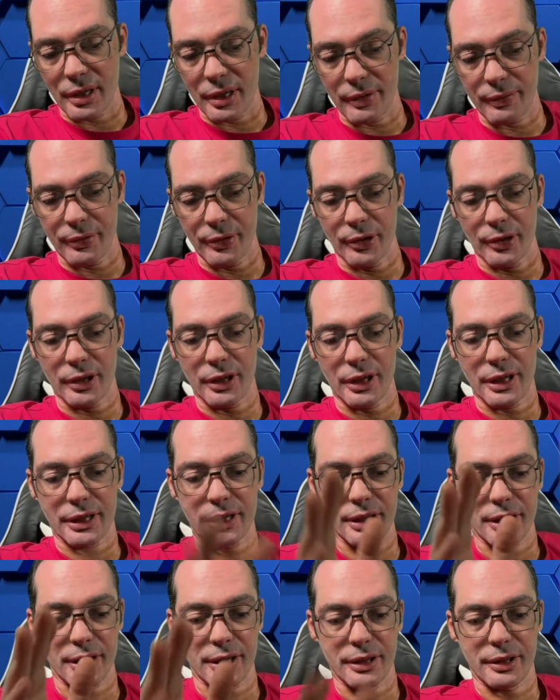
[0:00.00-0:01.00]
If you're
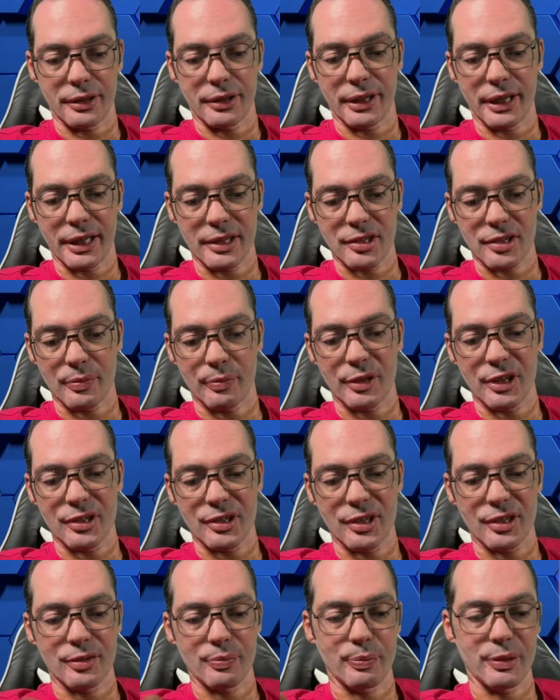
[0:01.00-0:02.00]
lucky, you get some
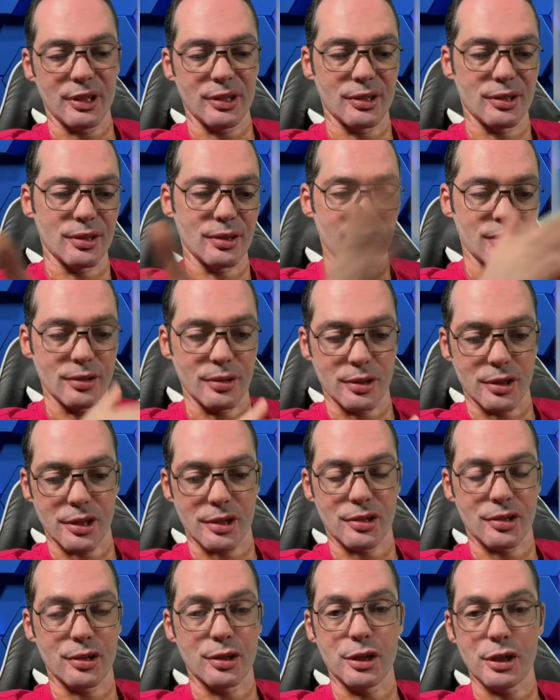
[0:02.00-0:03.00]
decent pieces, you
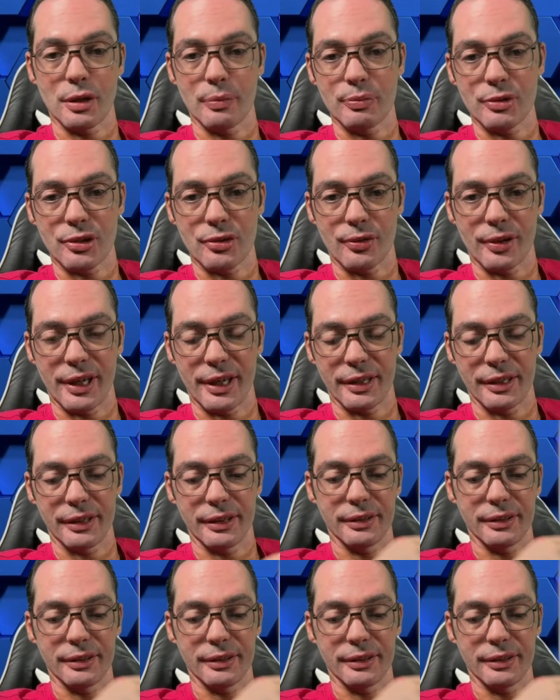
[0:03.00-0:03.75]
just jump straight